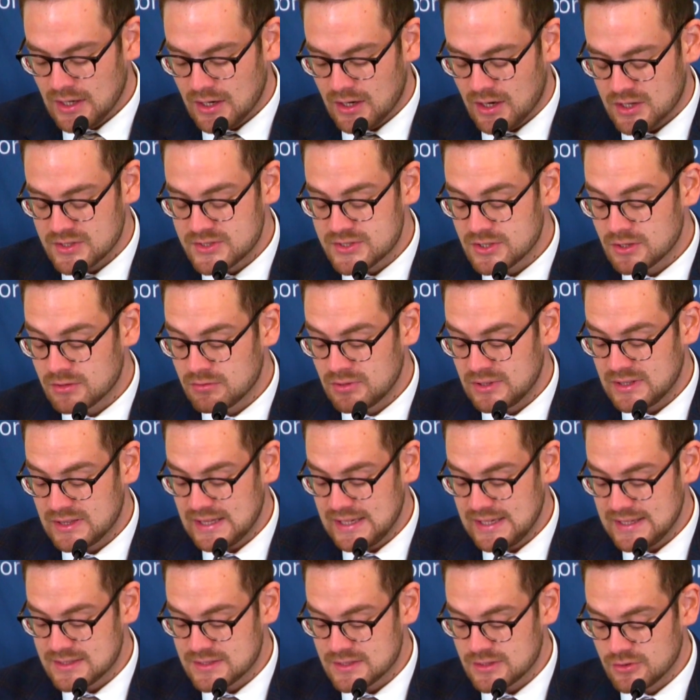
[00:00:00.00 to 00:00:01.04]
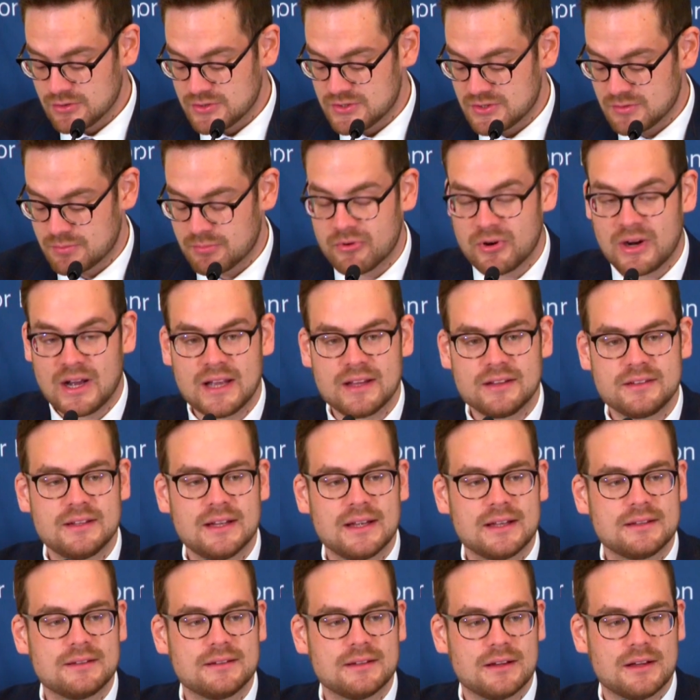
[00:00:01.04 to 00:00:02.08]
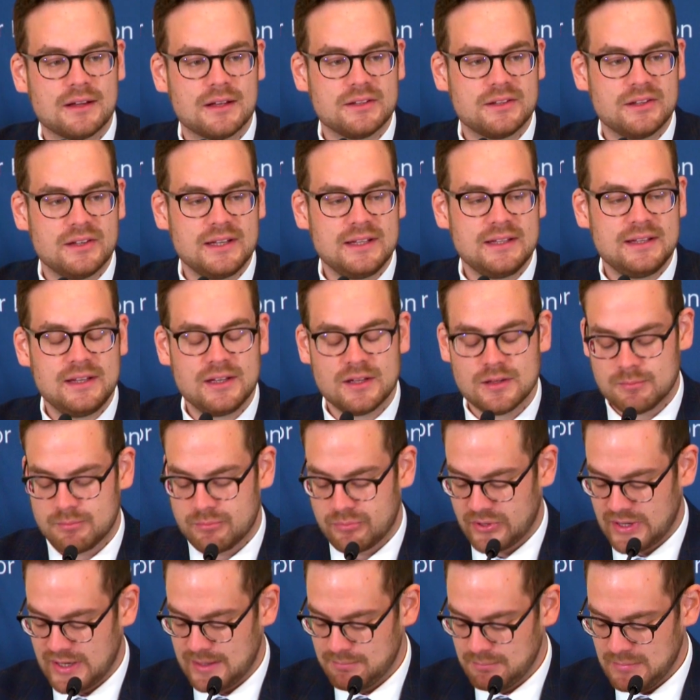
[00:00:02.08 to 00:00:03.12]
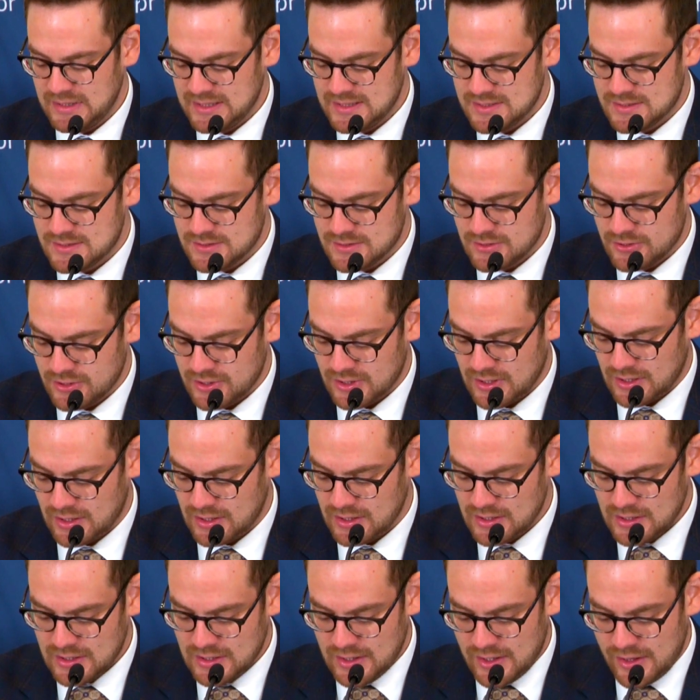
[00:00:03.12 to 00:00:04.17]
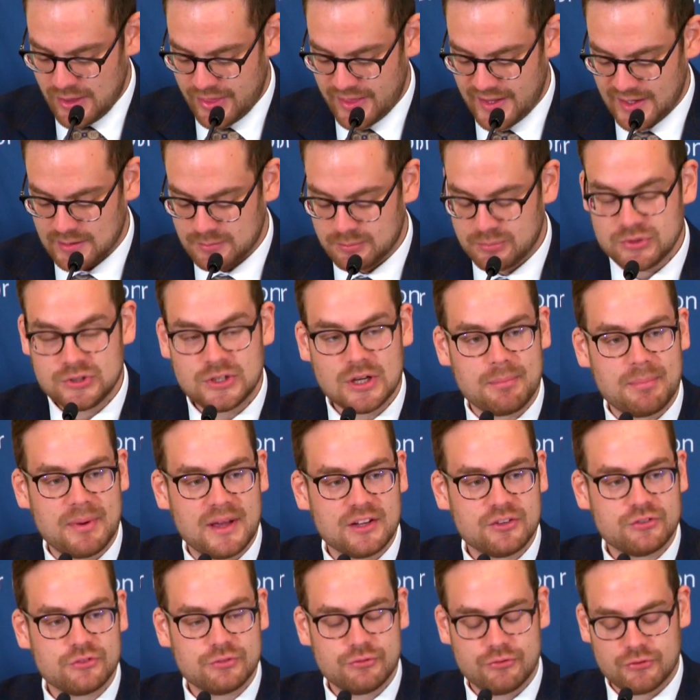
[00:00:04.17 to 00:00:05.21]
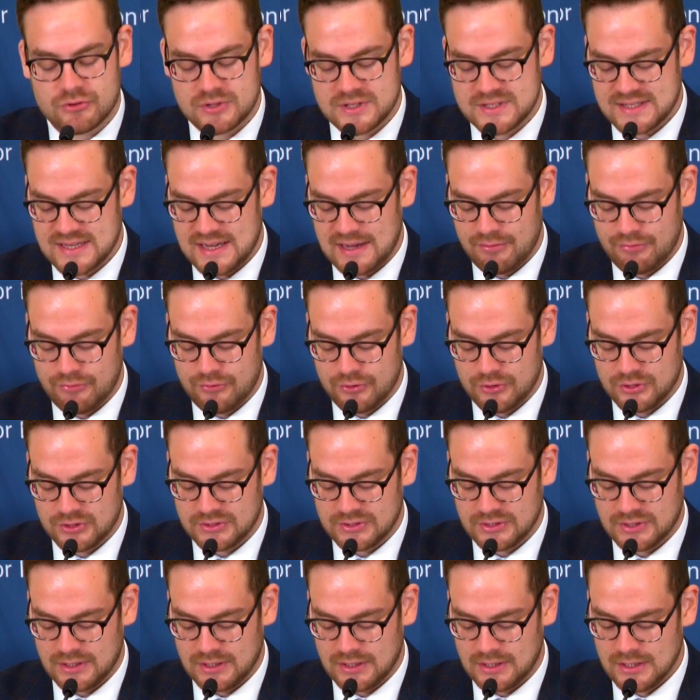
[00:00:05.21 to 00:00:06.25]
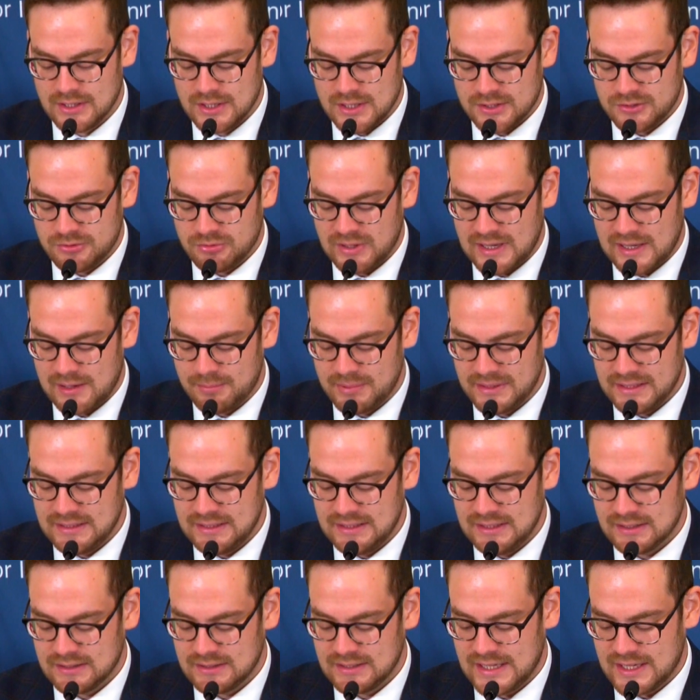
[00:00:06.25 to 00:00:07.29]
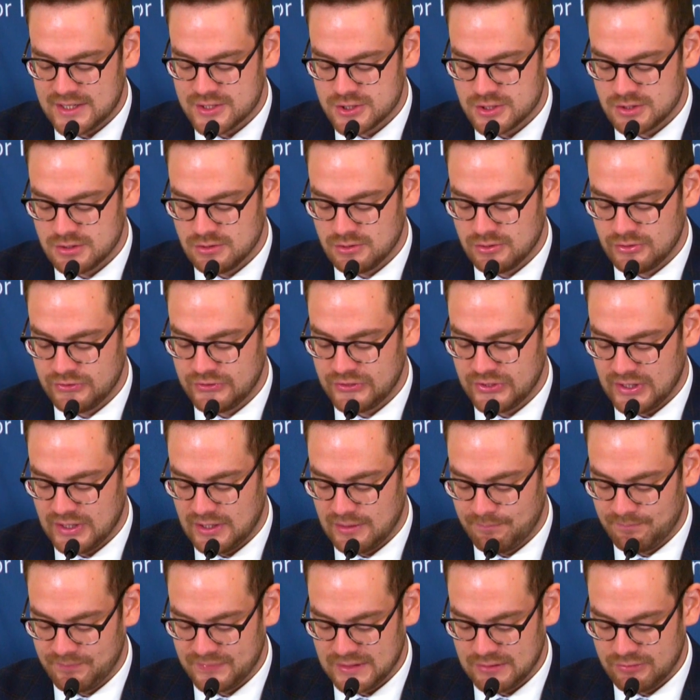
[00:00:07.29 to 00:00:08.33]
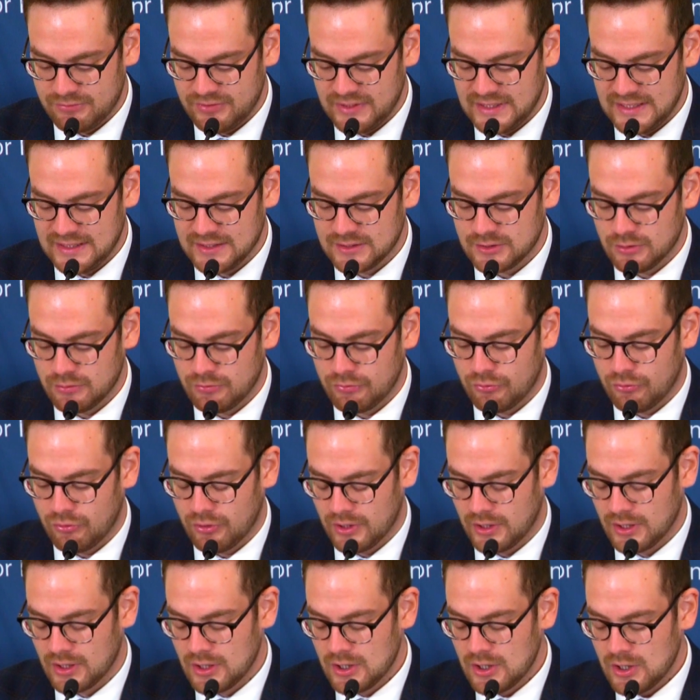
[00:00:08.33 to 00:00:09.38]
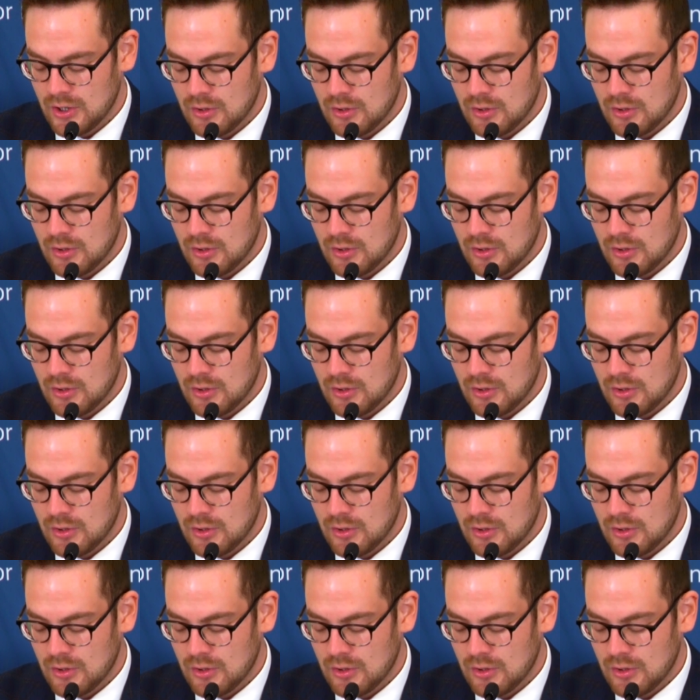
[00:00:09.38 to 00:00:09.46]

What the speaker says: Consequently, it's no surprise that the Indian Prime Minister thanked Budapest for its effort to help Indian nationals fleeing the war.